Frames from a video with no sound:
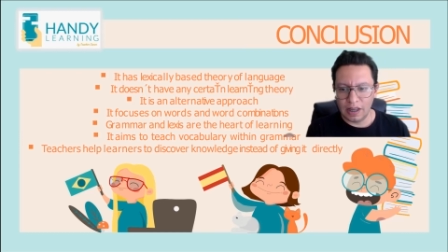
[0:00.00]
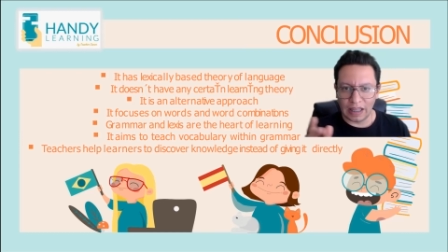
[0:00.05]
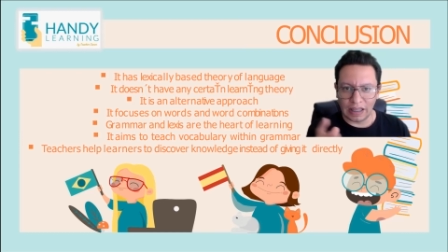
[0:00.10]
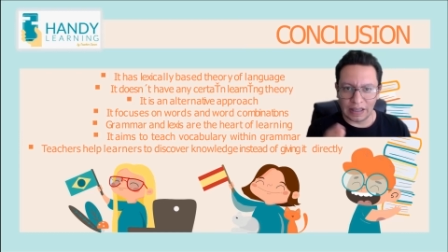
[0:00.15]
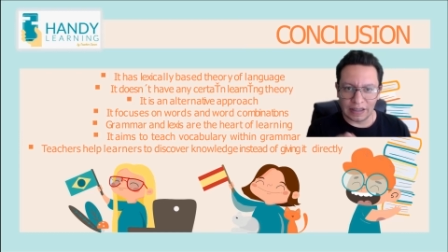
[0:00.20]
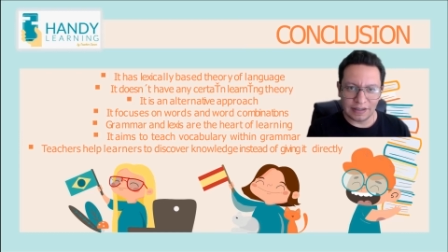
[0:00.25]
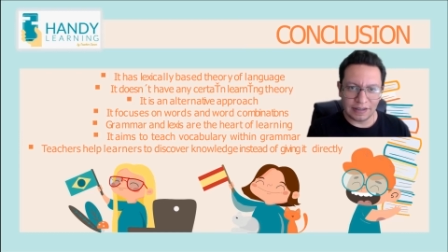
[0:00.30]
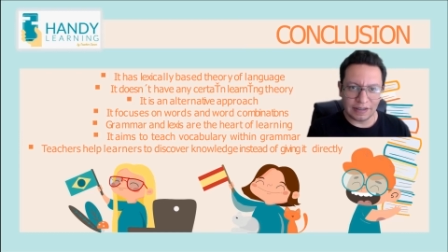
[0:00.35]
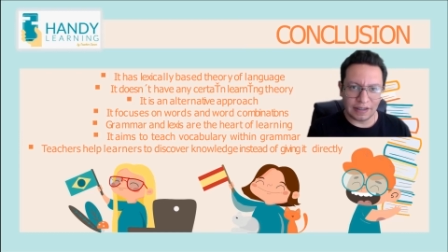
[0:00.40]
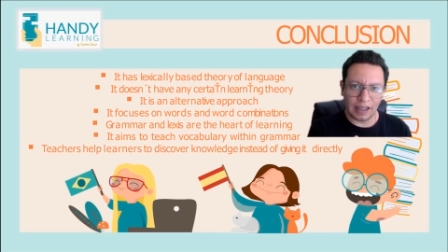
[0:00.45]

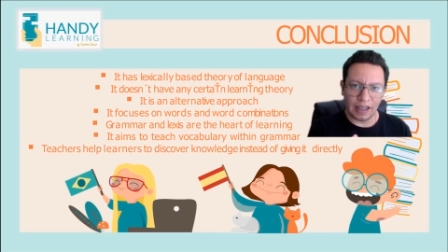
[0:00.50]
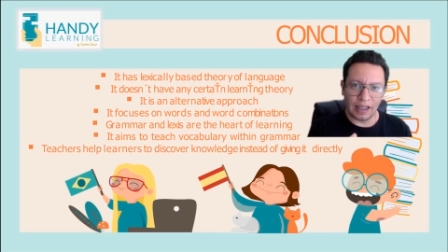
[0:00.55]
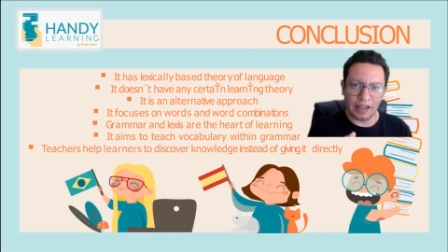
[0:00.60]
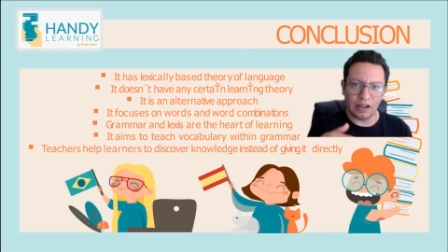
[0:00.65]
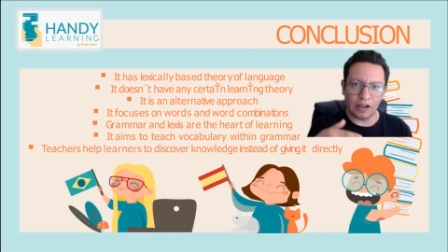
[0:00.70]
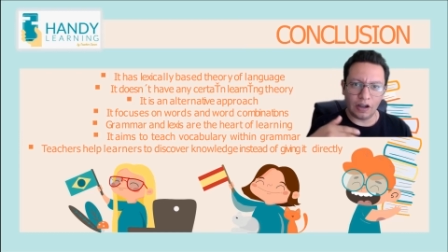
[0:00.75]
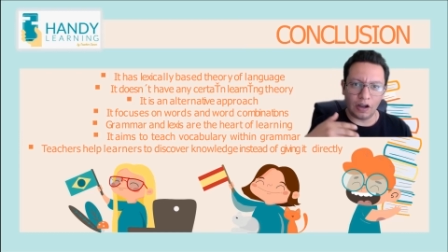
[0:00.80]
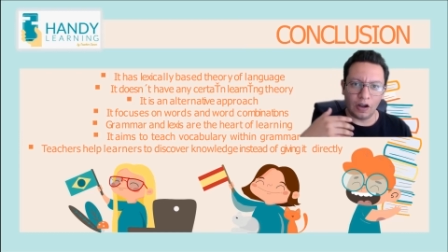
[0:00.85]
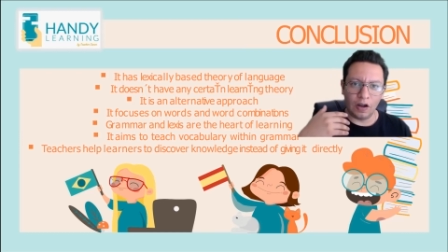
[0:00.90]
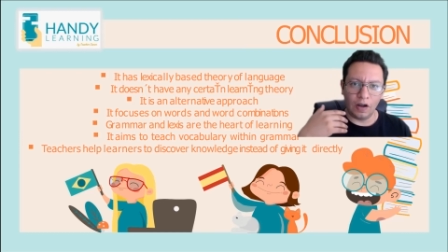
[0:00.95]

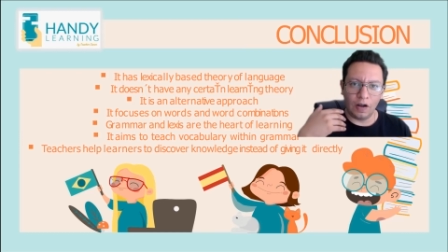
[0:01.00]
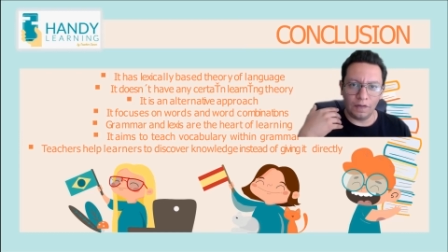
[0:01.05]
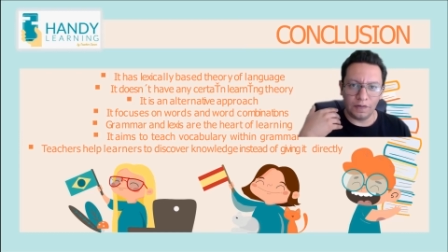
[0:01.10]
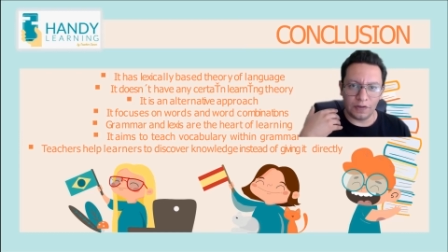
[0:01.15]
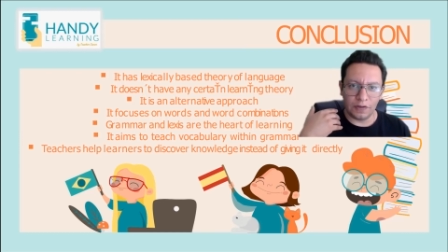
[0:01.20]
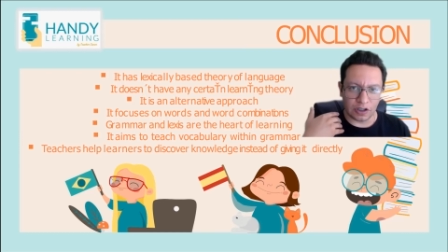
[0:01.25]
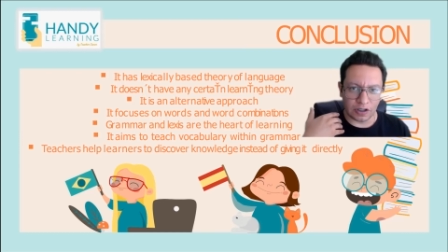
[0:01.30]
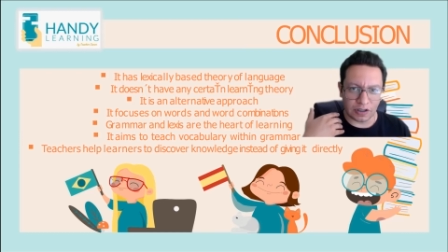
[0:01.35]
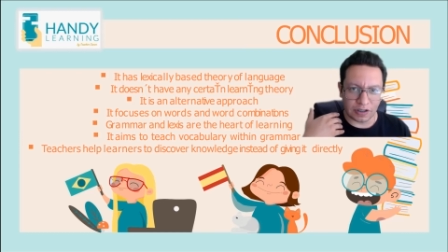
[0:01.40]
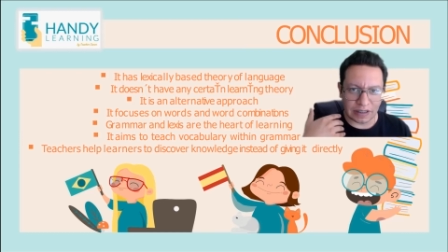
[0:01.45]
instead
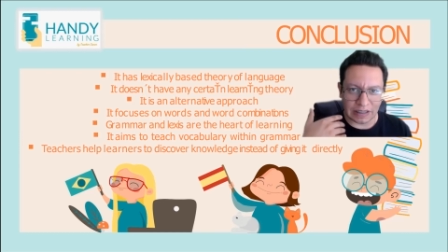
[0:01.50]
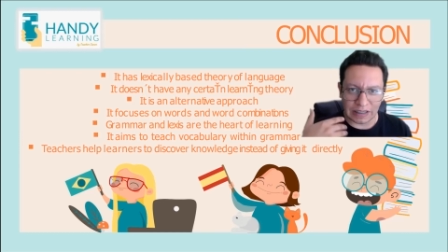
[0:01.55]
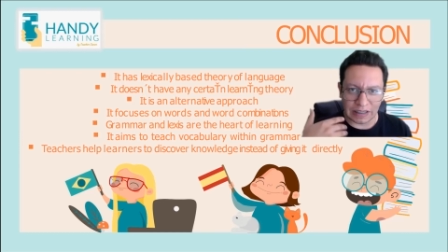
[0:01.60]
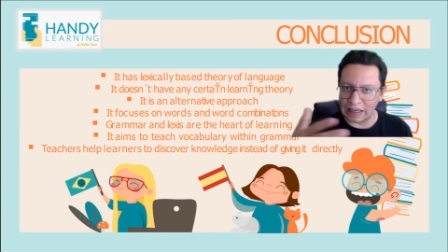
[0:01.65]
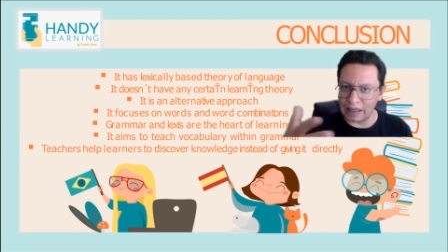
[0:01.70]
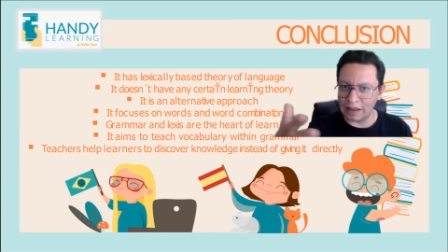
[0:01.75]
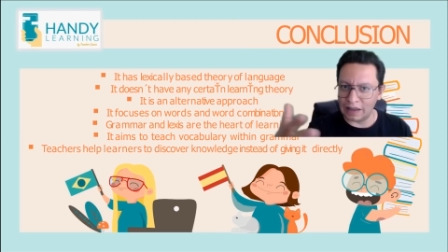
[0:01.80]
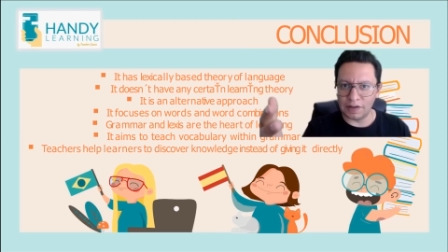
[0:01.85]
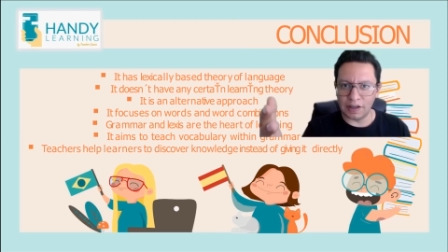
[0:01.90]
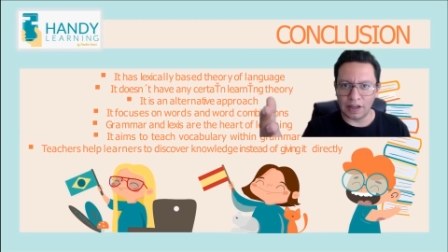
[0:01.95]
of just
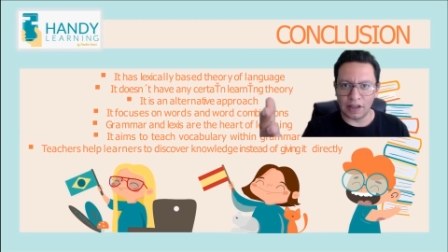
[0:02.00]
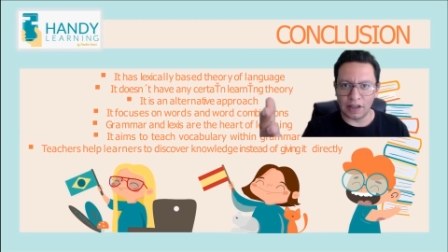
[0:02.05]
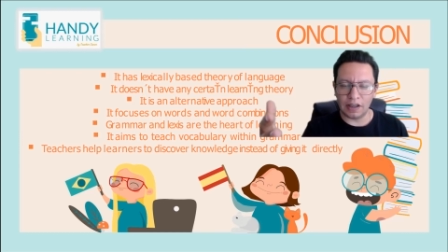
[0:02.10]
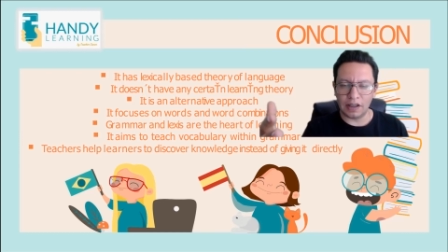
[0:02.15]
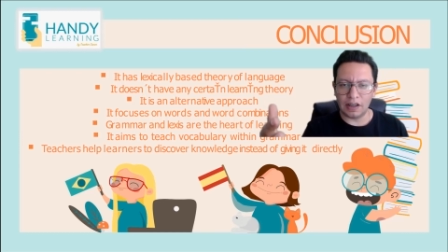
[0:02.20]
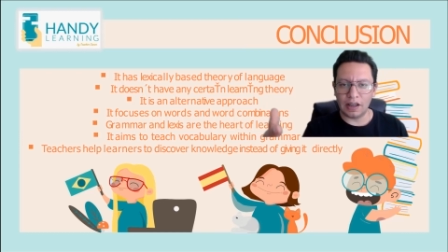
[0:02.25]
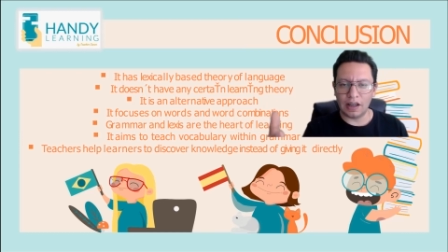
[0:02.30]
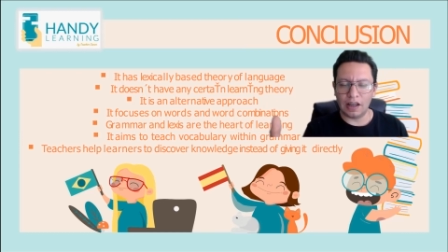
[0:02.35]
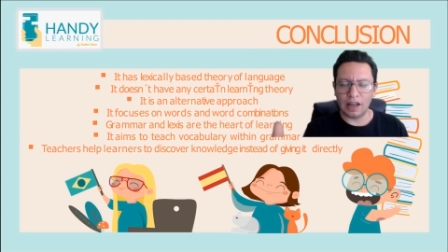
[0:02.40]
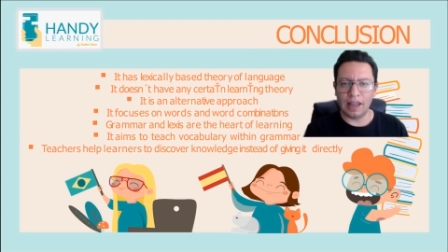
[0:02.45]
giving
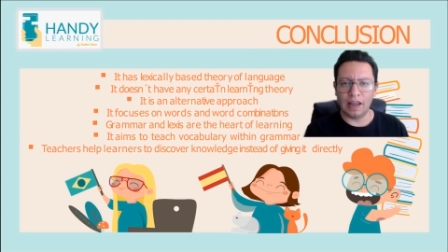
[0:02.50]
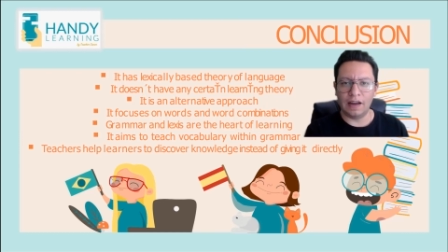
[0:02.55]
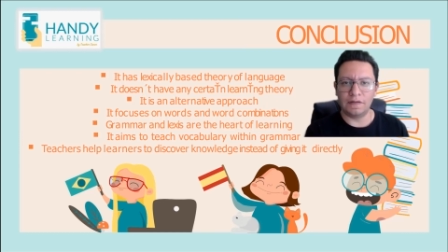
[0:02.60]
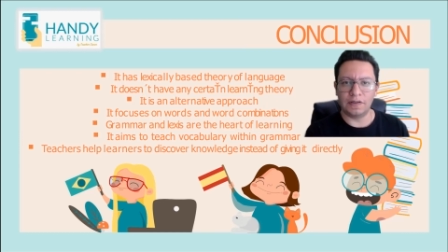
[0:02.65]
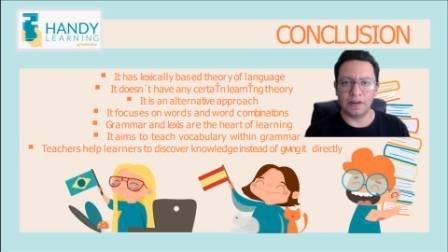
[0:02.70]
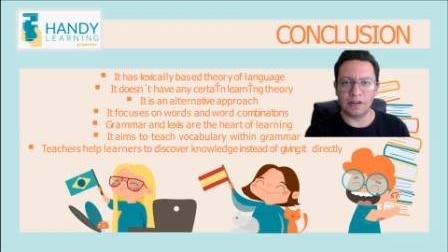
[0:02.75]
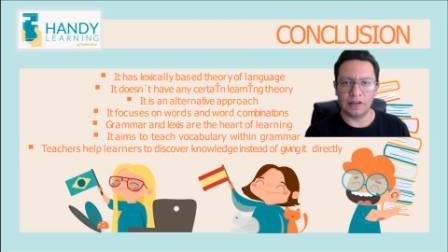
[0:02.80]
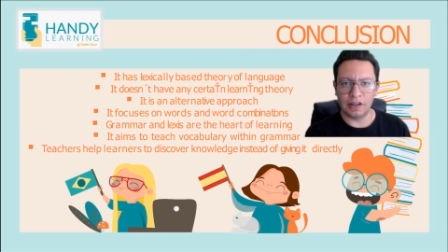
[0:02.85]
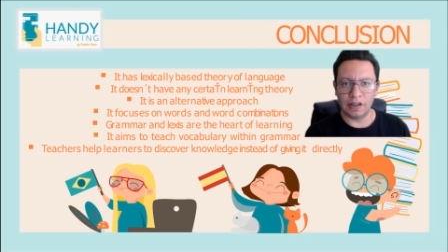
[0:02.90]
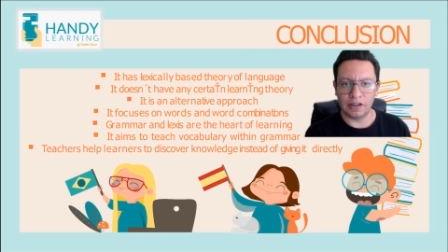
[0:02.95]

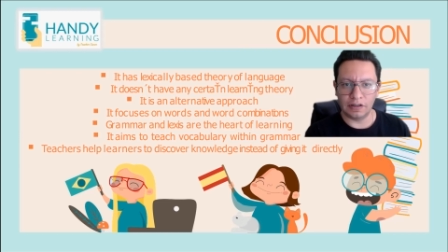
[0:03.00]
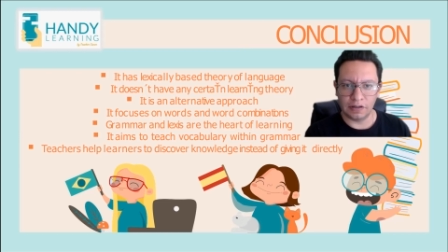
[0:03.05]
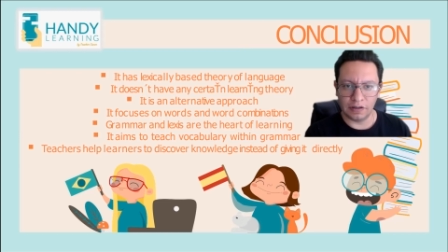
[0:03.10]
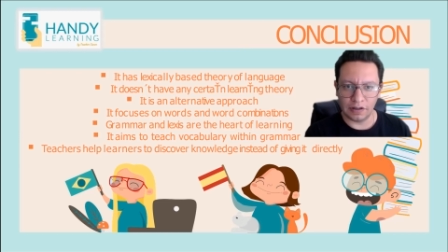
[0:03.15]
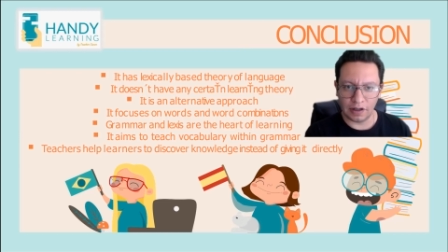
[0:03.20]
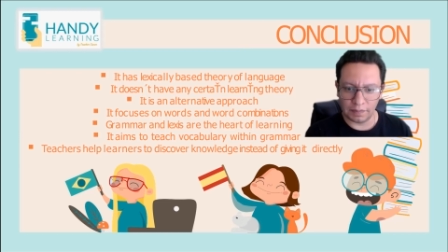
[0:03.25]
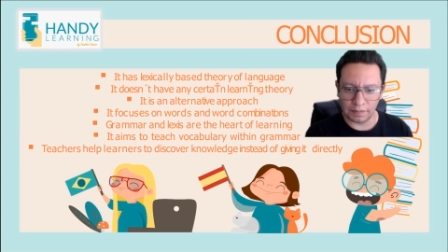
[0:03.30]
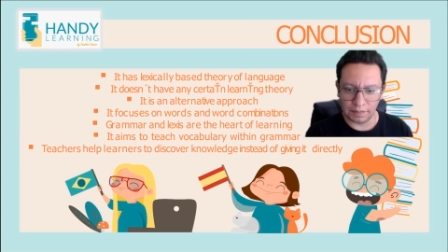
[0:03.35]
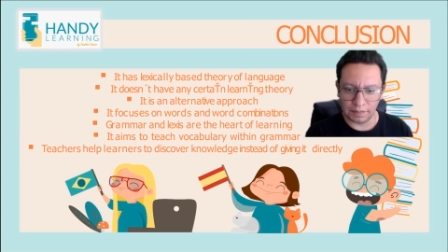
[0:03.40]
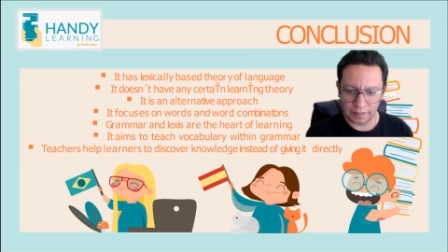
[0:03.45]
everything to
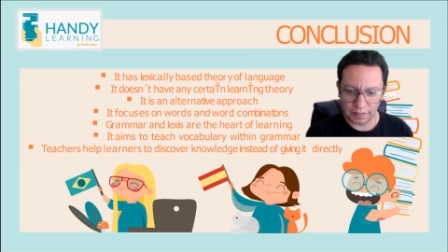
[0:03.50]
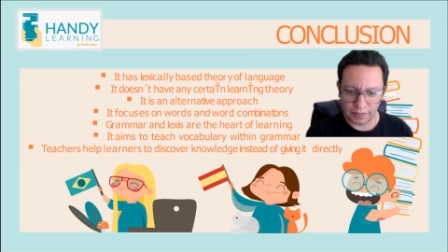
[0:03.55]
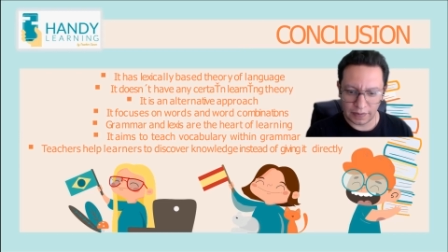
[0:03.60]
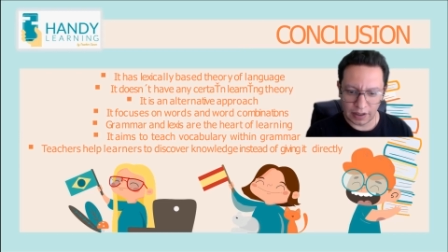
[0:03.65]
them.